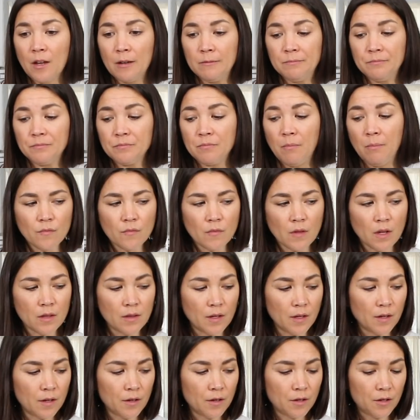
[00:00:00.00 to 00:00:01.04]
I
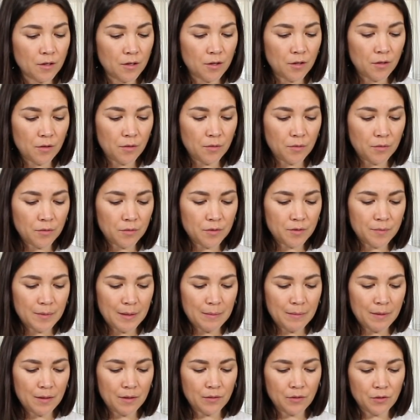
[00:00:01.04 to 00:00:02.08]
think I could use
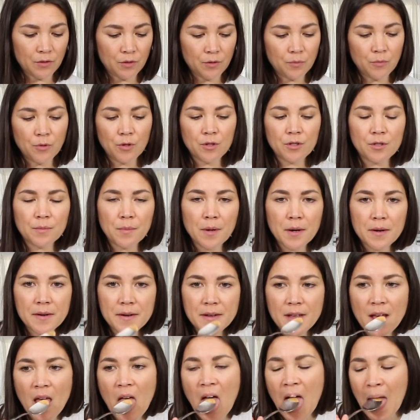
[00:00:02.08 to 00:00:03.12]
maybe a little more
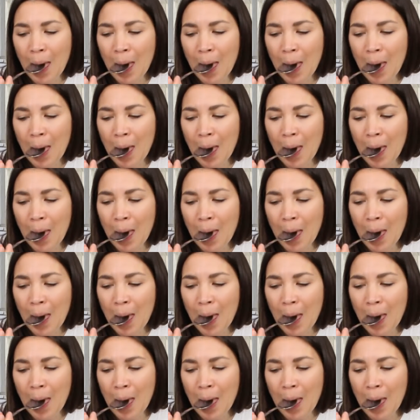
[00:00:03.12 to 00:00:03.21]
tamari.